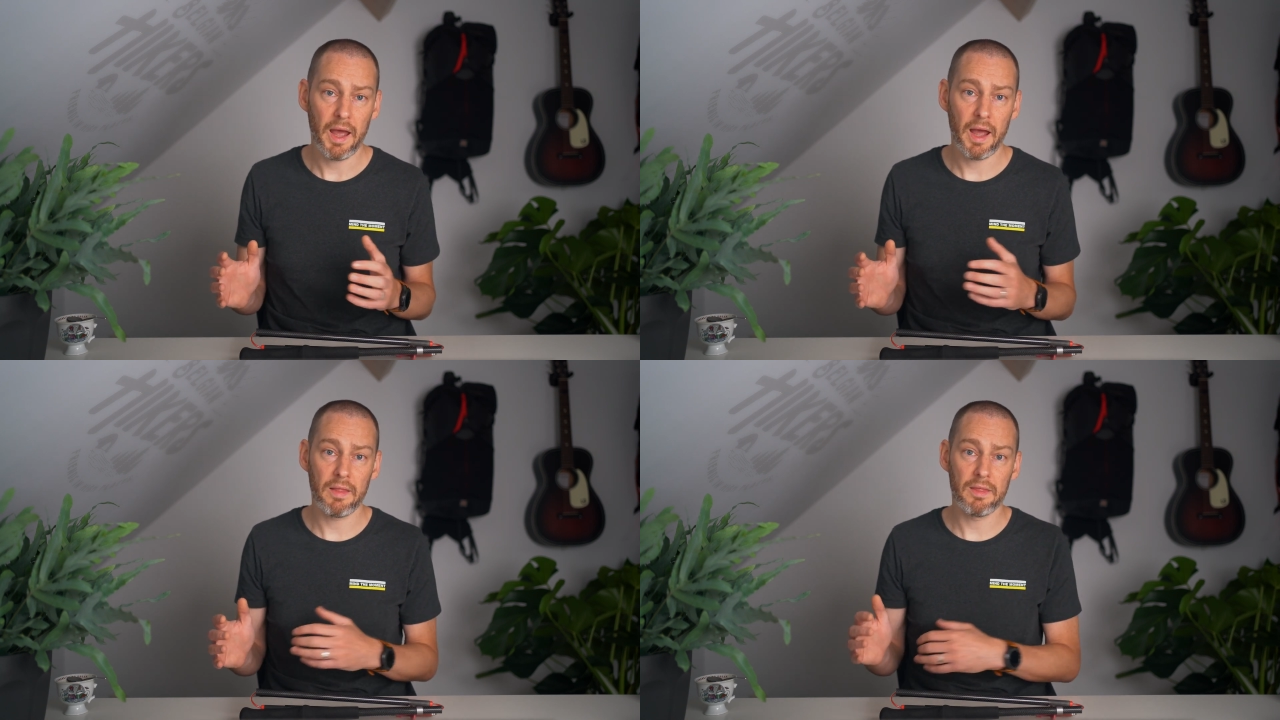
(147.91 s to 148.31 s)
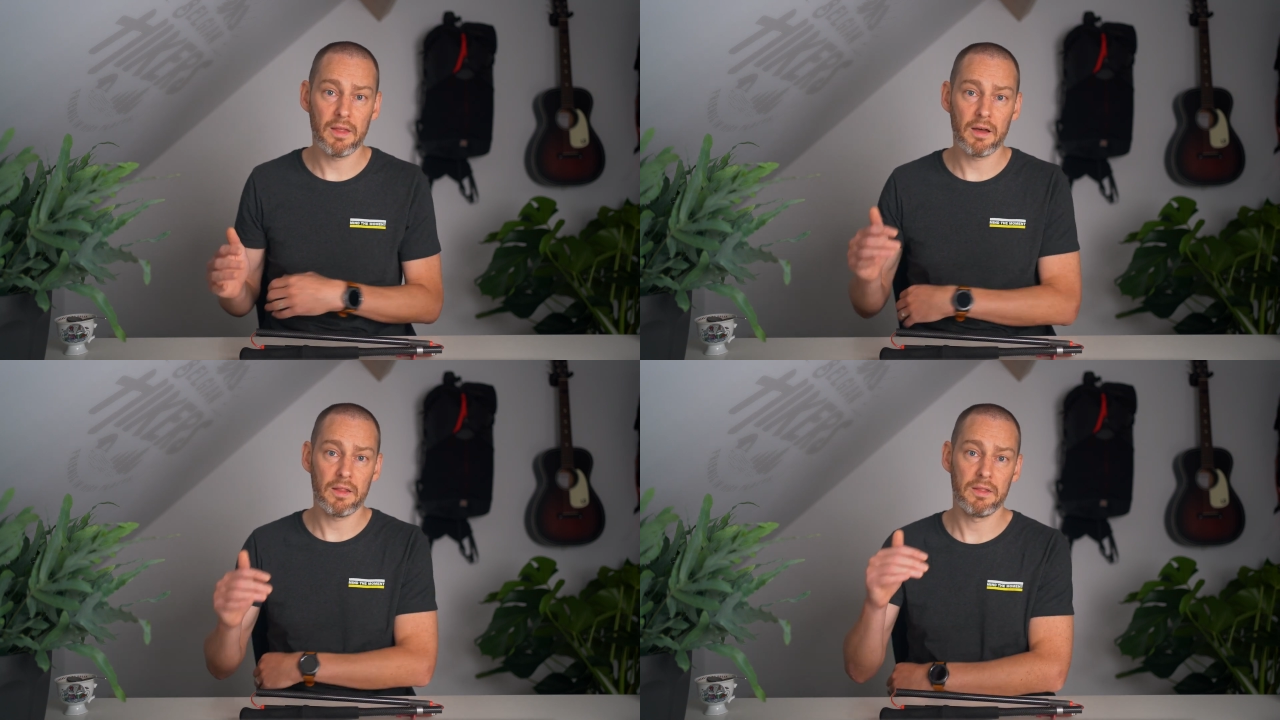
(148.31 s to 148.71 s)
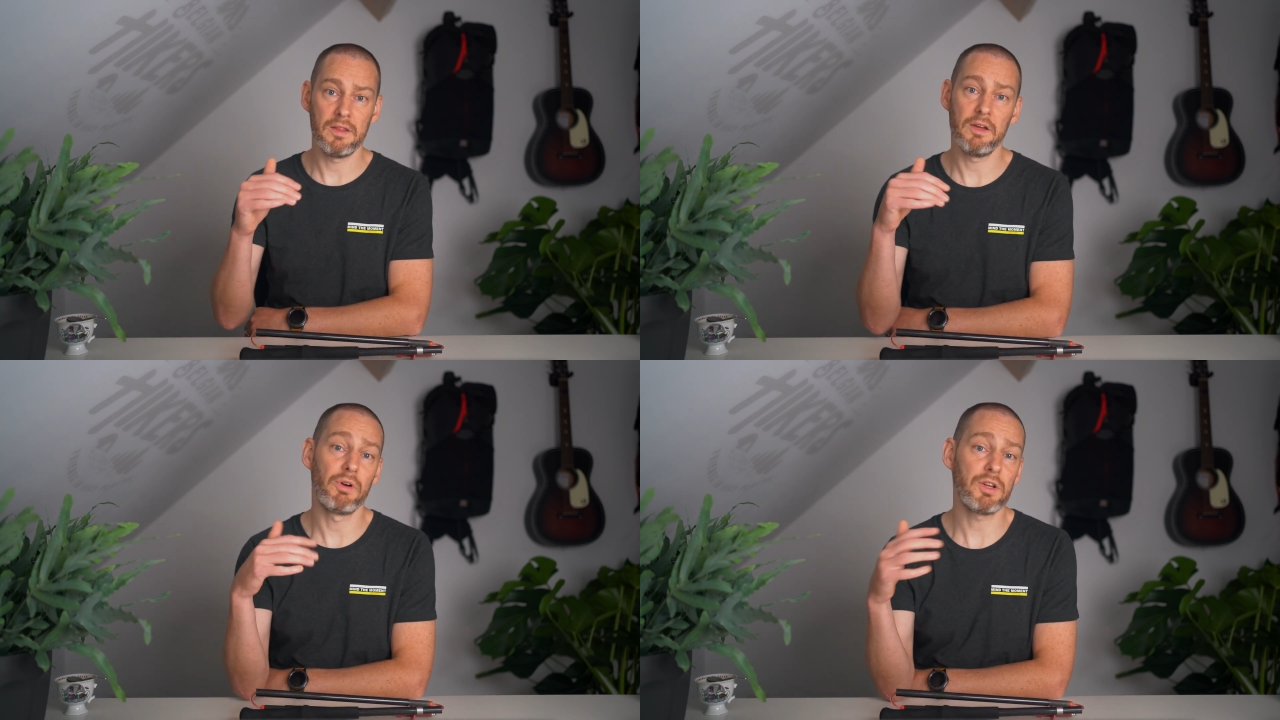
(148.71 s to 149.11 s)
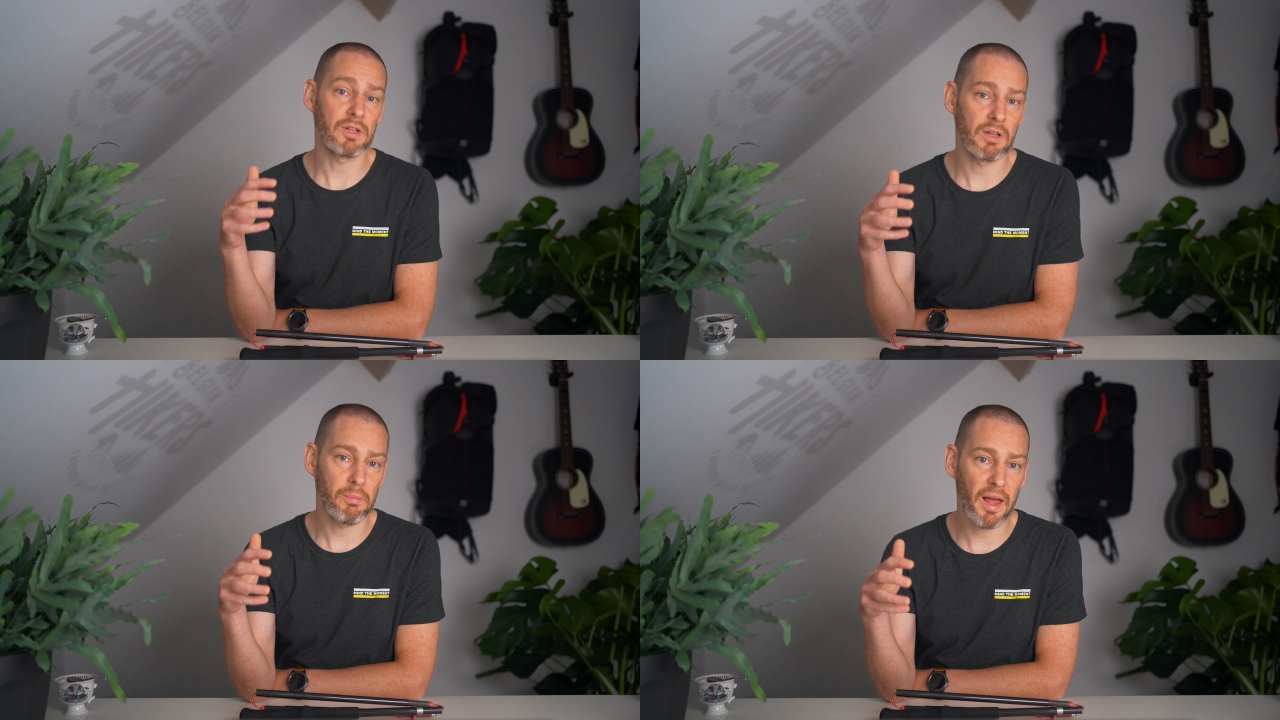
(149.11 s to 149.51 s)
And the
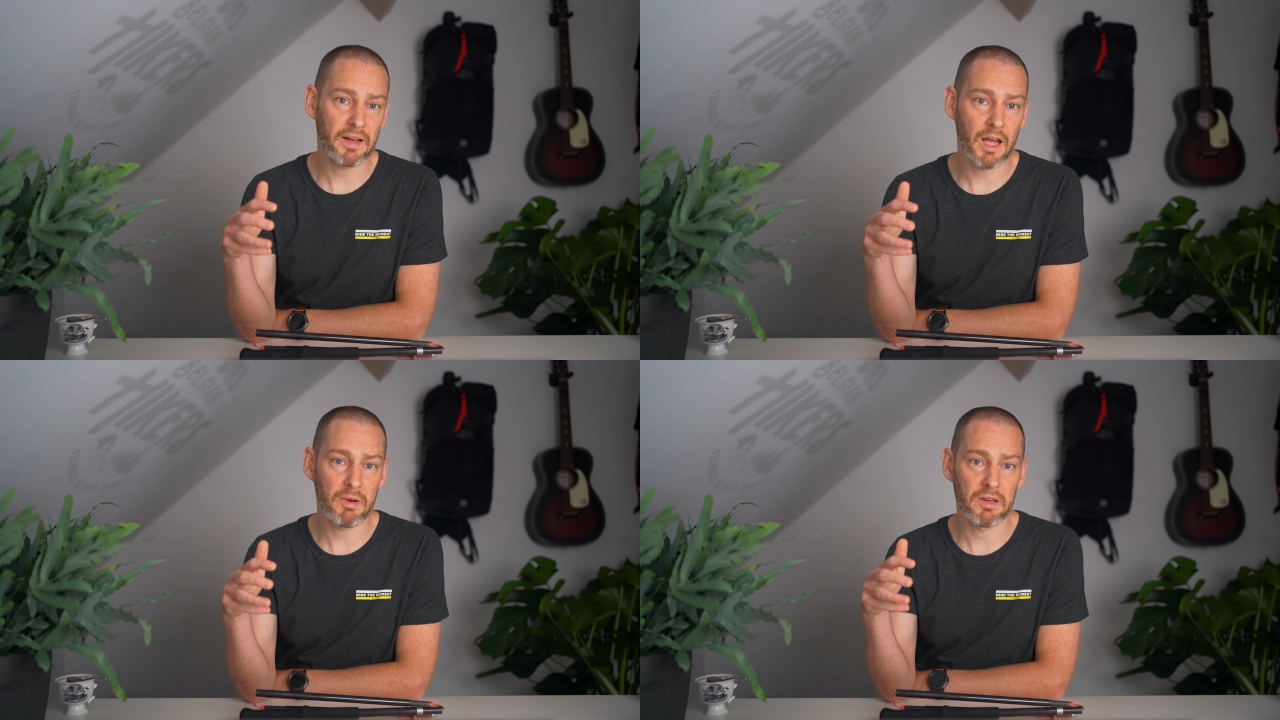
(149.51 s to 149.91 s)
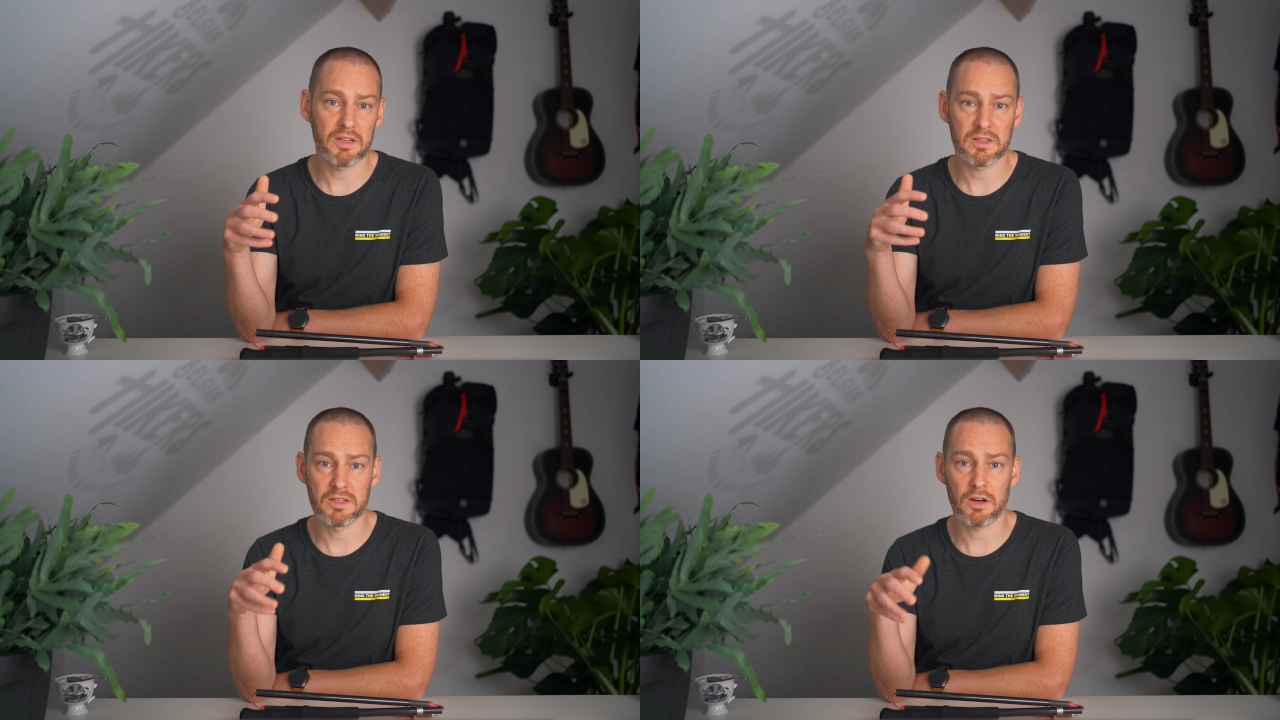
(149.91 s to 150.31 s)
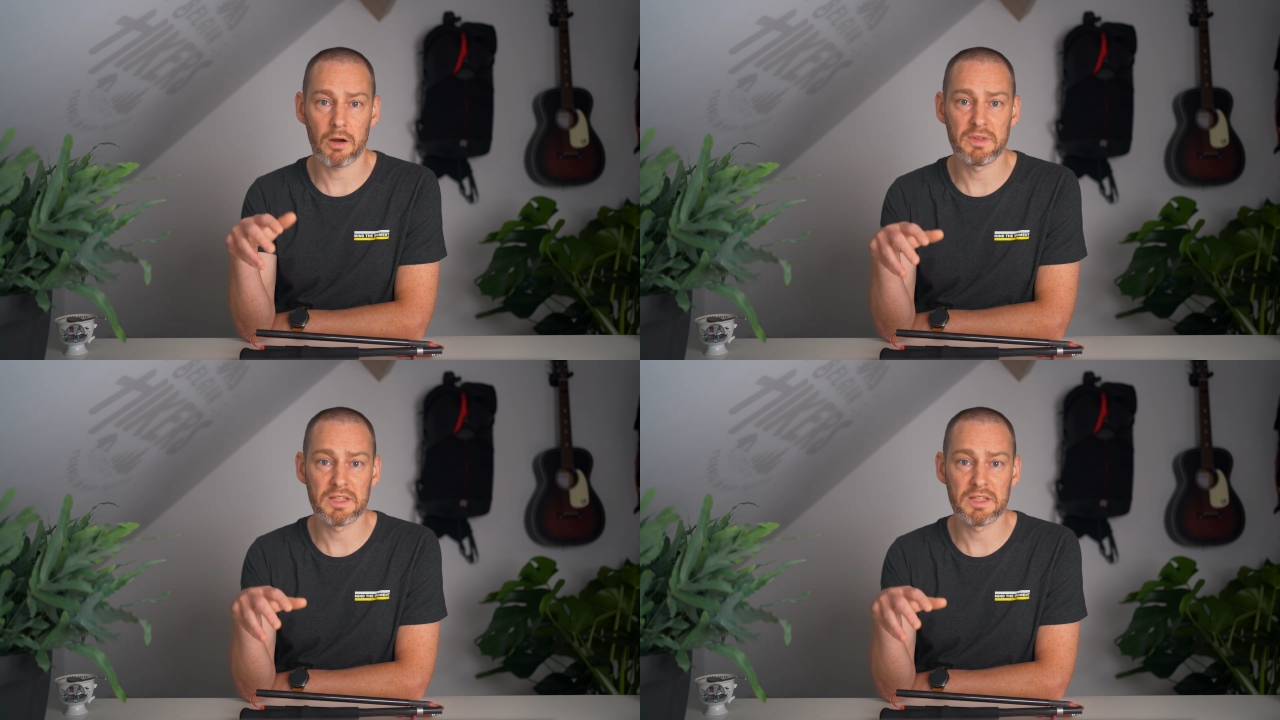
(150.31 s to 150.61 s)
original, the Black Diamond Distance Carbon